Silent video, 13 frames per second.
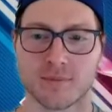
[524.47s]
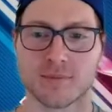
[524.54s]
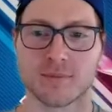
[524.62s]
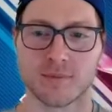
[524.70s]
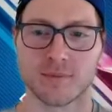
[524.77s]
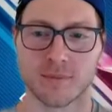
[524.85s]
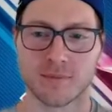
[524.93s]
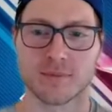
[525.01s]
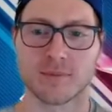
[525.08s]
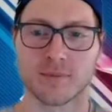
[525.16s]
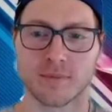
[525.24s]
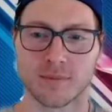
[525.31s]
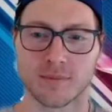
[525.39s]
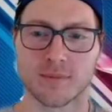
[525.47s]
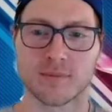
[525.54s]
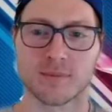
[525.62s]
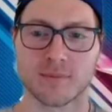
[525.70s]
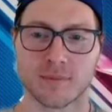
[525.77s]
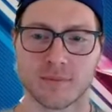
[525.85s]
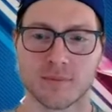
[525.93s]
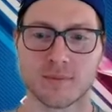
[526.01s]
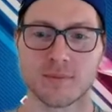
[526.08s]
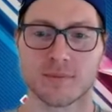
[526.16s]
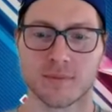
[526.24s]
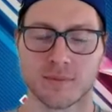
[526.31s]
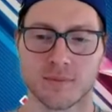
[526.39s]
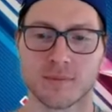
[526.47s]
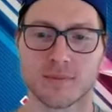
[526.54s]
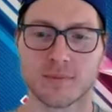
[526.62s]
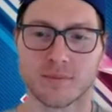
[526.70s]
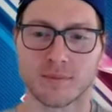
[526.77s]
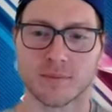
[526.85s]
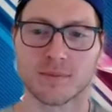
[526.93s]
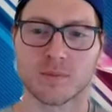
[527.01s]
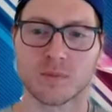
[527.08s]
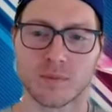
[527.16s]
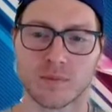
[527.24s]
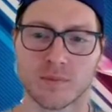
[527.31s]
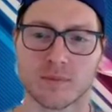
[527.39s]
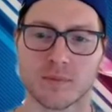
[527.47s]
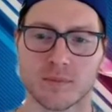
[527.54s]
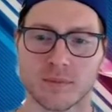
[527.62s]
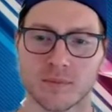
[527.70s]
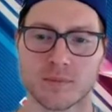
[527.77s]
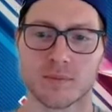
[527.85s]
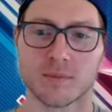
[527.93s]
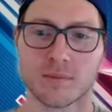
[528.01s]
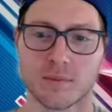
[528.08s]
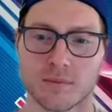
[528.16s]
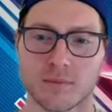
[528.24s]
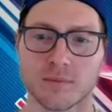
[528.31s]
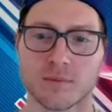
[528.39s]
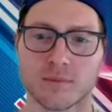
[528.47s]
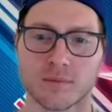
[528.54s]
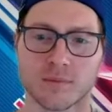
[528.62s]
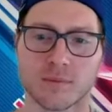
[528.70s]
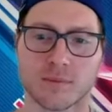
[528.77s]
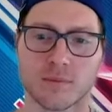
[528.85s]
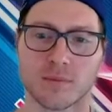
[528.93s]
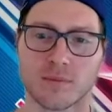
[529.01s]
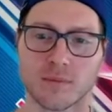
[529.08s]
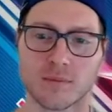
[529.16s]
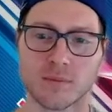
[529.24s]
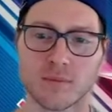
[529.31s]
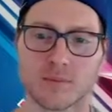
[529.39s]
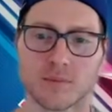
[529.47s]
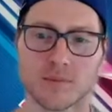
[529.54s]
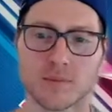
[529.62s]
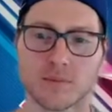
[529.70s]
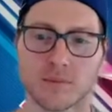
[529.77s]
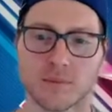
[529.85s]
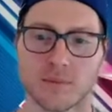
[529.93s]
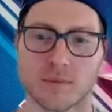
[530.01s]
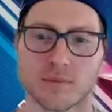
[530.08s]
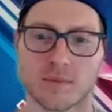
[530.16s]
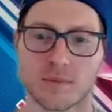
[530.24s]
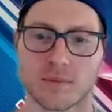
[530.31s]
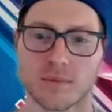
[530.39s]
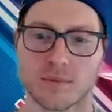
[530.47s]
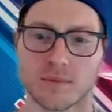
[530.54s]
This person isn't speaking.